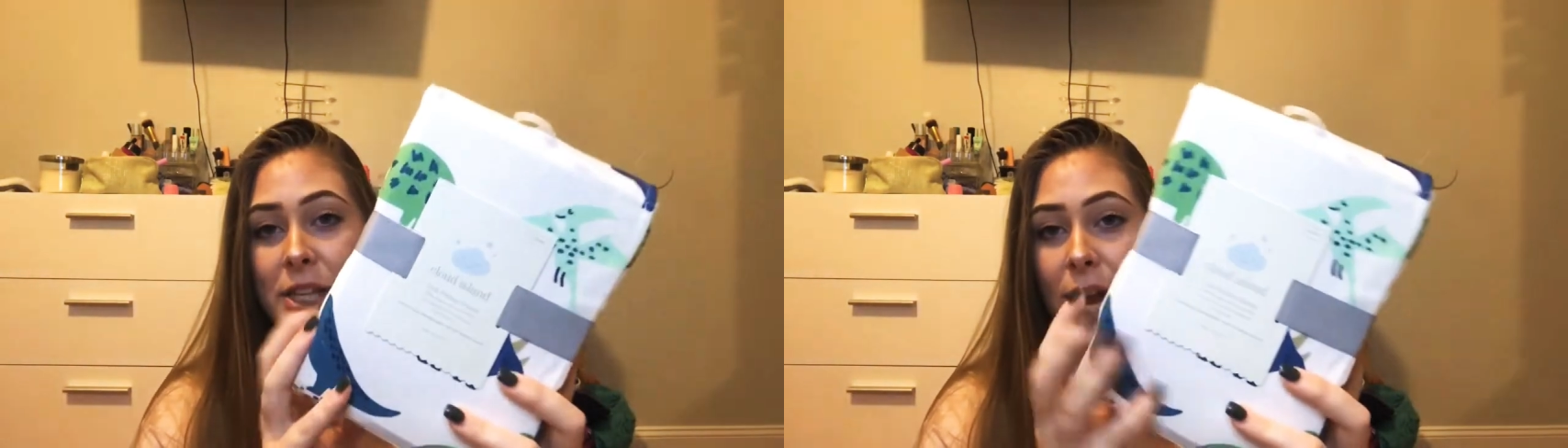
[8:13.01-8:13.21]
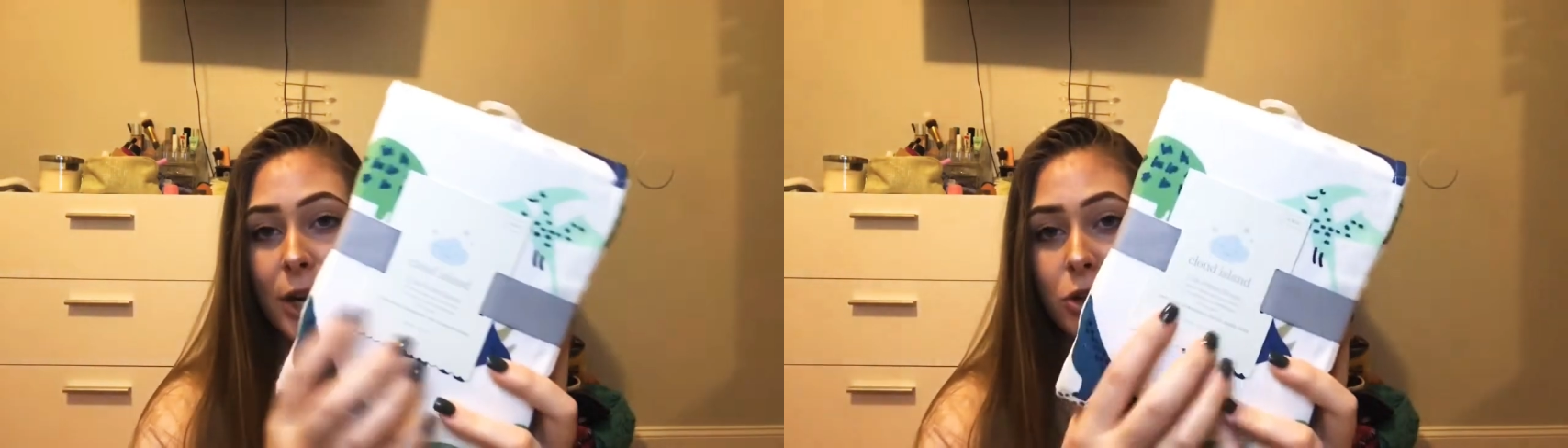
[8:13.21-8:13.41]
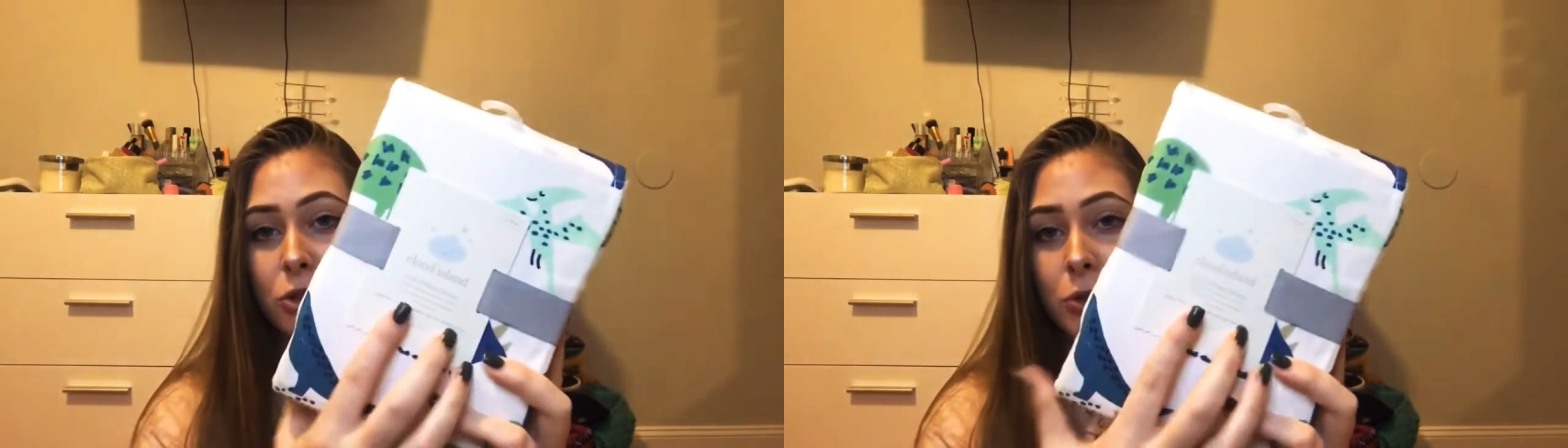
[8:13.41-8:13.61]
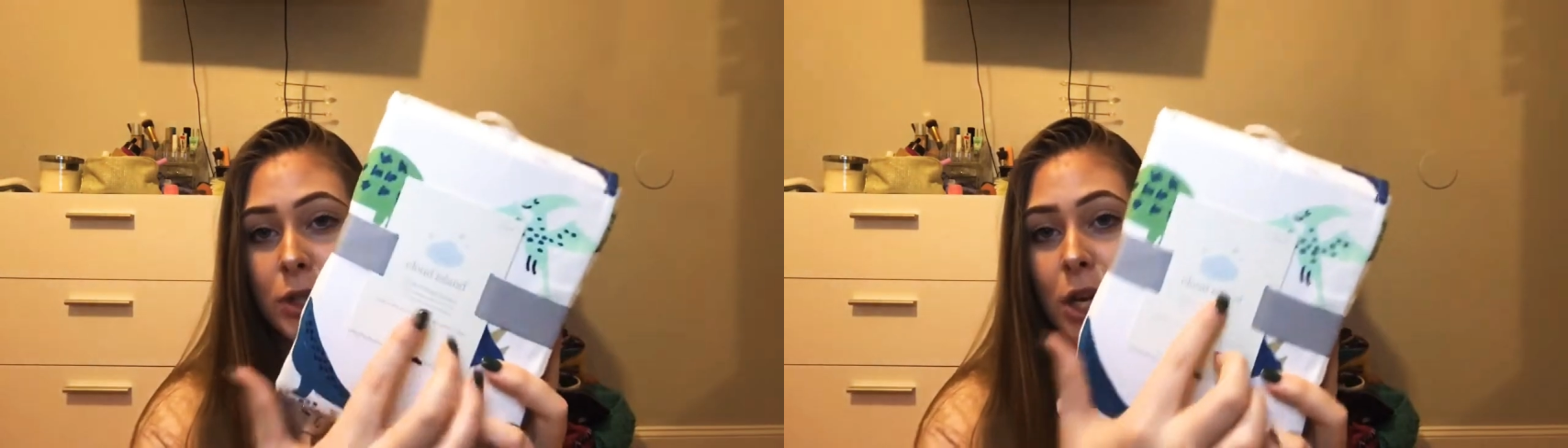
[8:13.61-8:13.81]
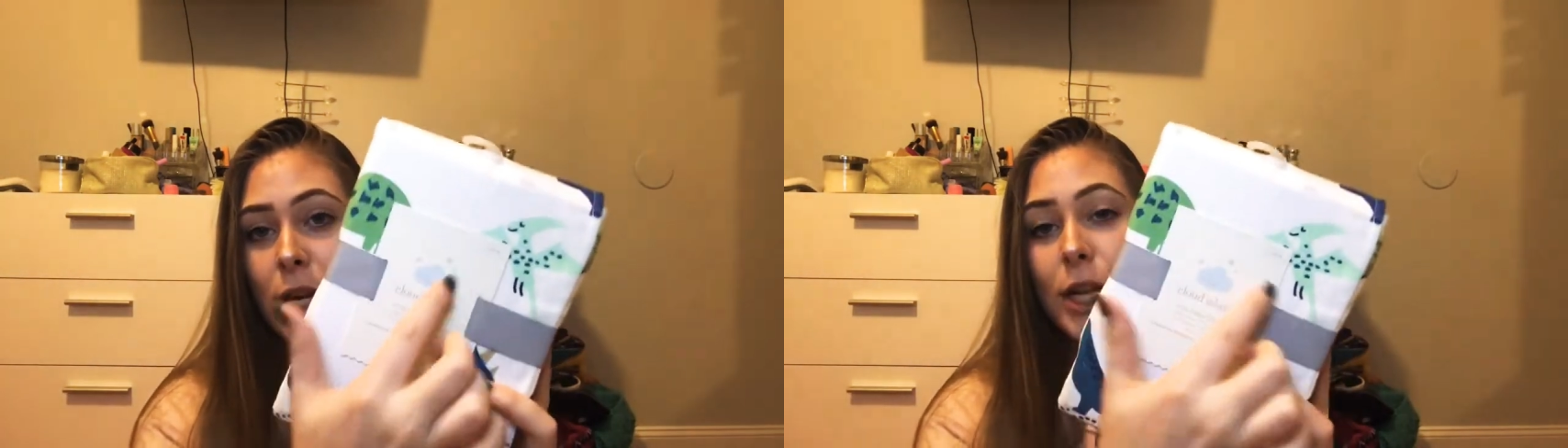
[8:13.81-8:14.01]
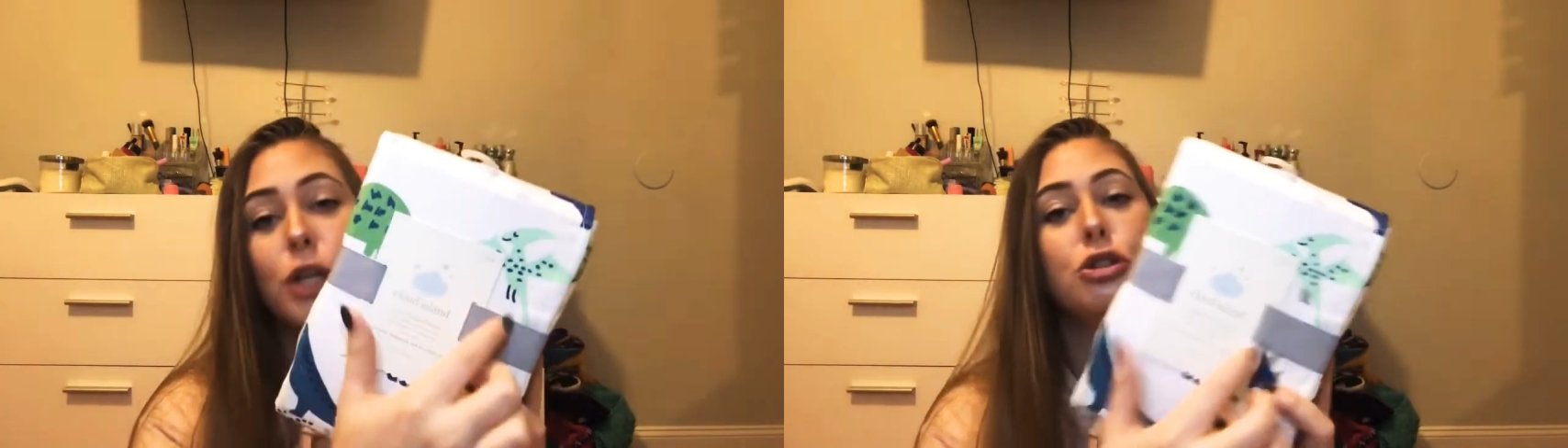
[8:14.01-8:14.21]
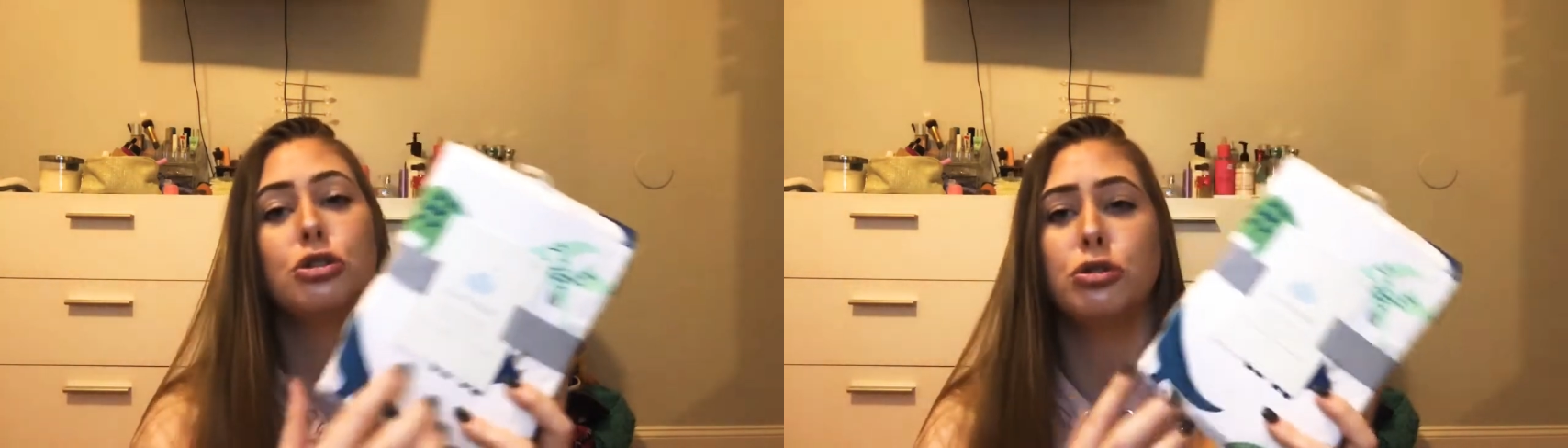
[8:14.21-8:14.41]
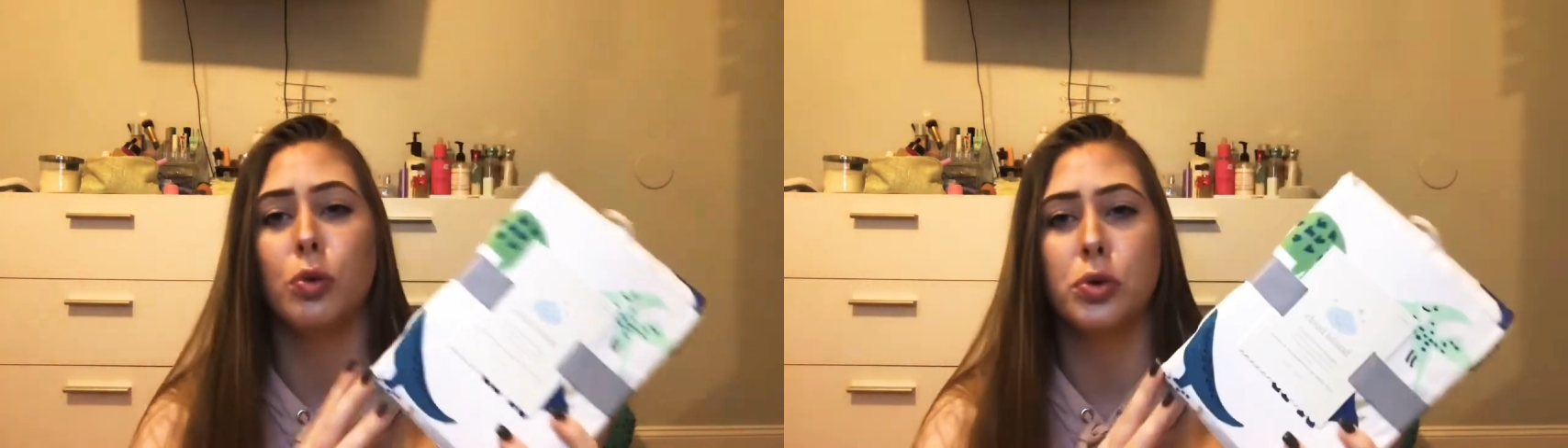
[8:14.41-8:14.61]
dinosaurs on it. It's
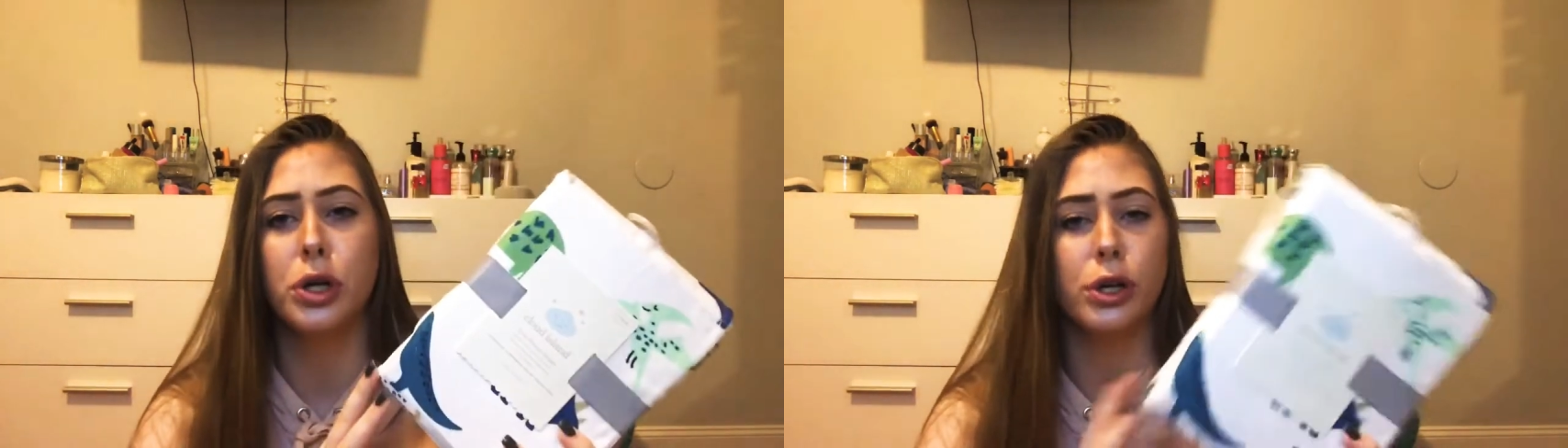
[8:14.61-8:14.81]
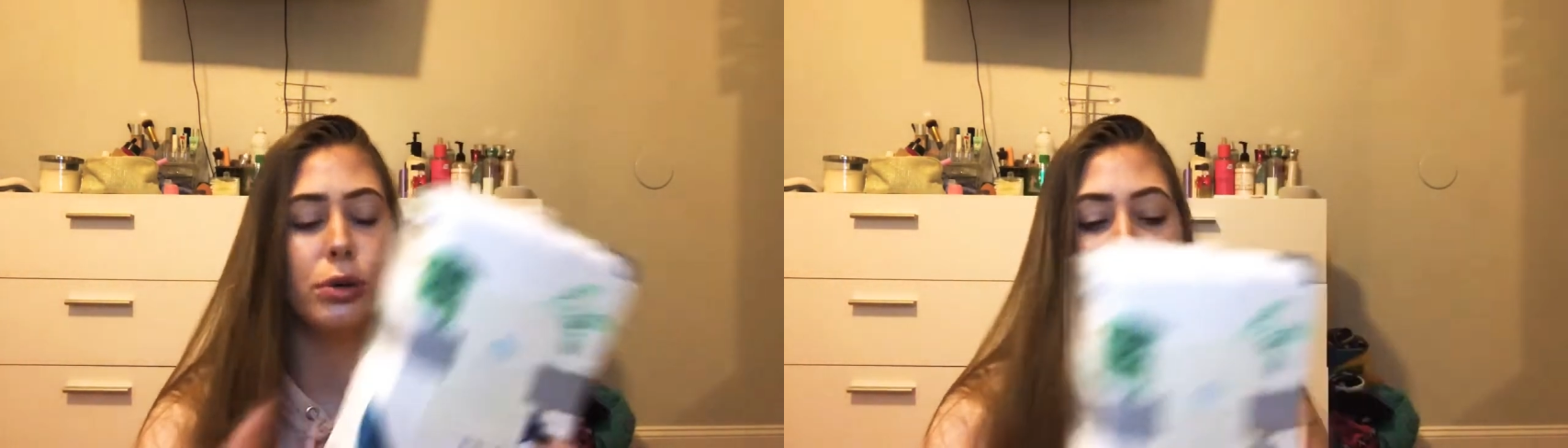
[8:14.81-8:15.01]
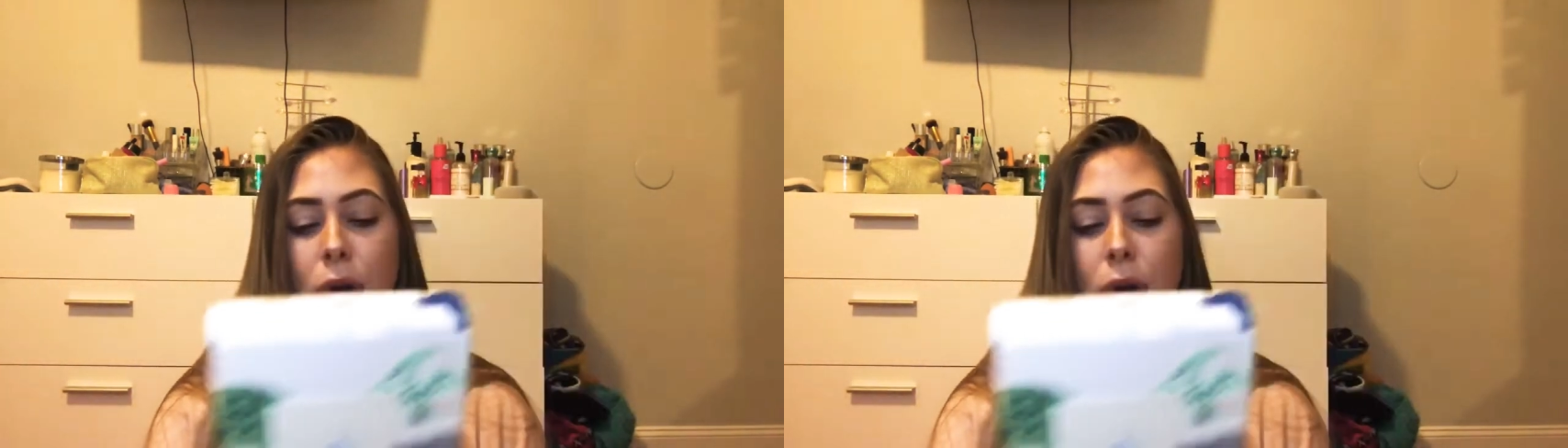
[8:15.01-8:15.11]
so cute.